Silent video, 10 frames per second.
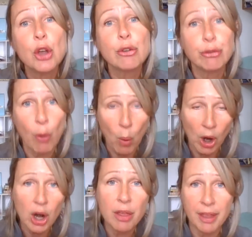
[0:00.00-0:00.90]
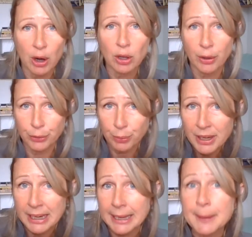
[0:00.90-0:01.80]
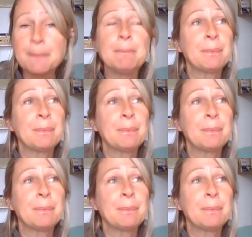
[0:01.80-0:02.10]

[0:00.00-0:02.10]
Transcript: for their close reading,